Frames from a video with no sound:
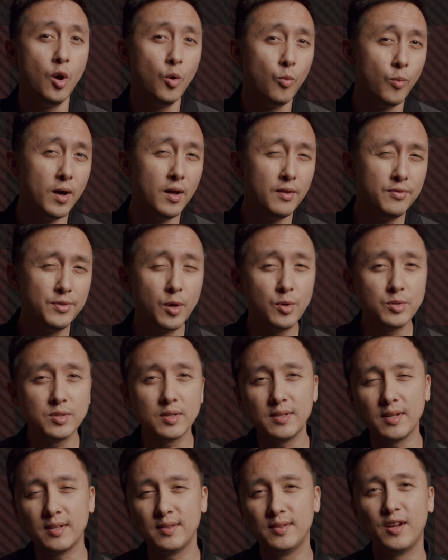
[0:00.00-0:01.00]
Well, those
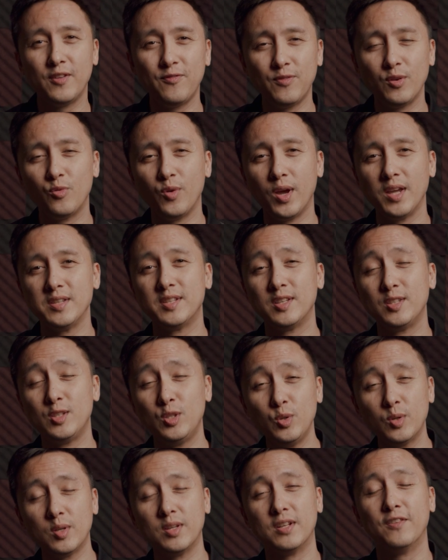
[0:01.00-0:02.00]
are the different ways that
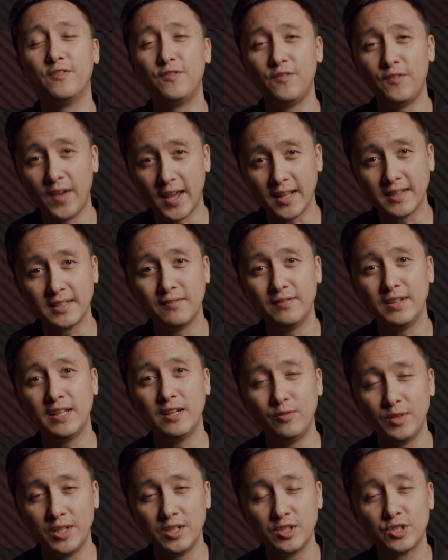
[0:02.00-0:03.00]
you can effectively
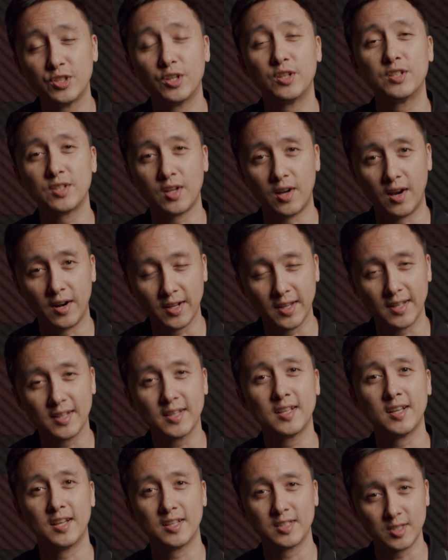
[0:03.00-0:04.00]
reach your
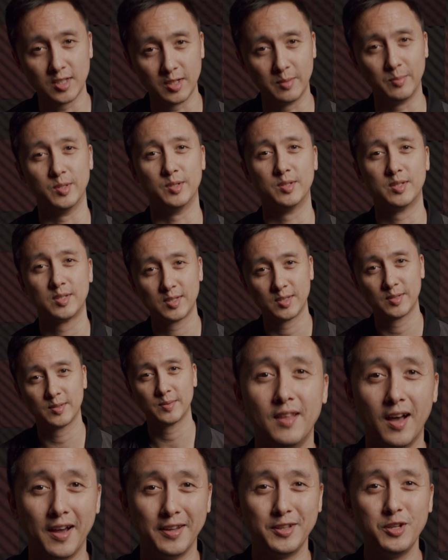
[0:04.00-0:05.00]
target customers.
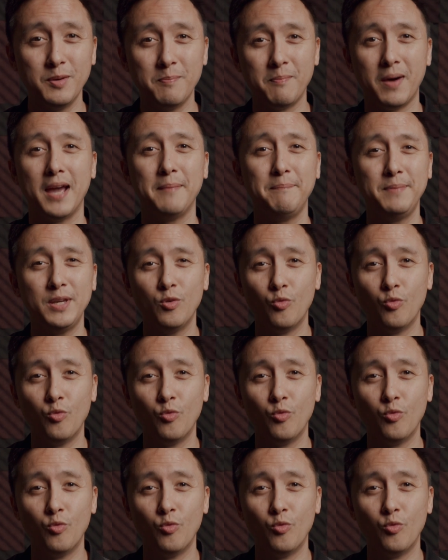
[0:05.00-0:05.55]
Now you might be